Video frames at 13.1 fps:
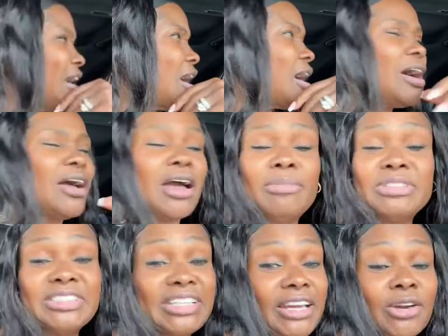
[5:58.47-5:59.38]
I'm
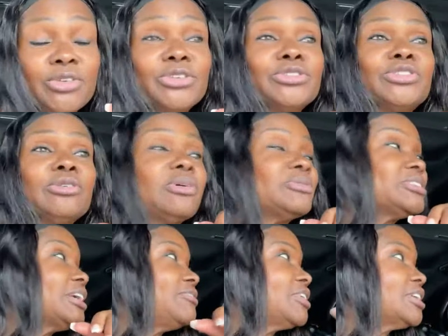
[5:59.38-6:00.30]
going to say it on YouTube. I'm going
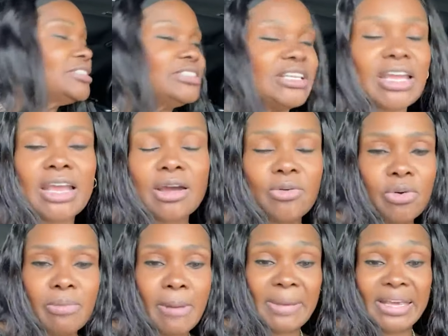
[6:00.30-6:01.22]
to say it because I don't
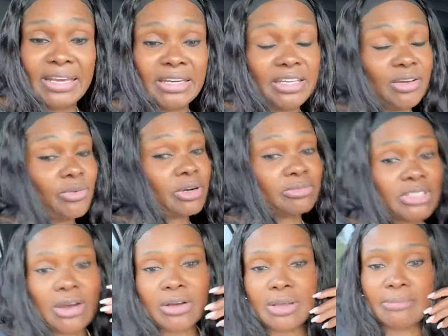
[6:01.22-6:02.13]
want my man to hear what I'm
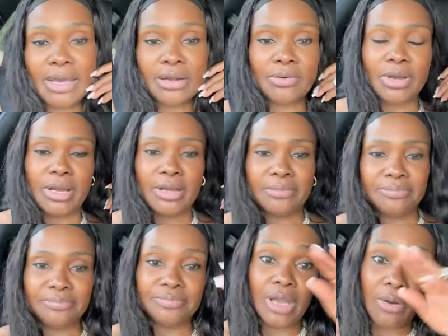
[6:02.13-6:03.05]
talking about, okay?
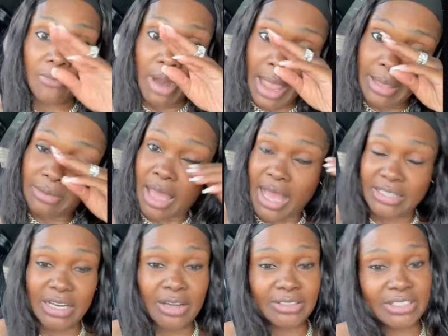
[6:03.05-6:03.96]
All right.
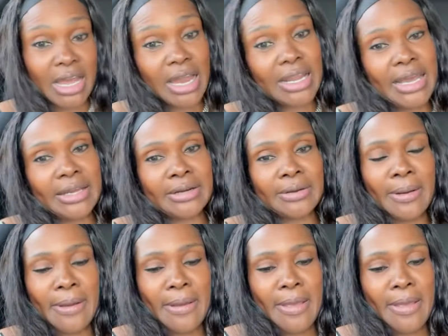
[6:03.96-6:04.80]
I'll talk to y'all later.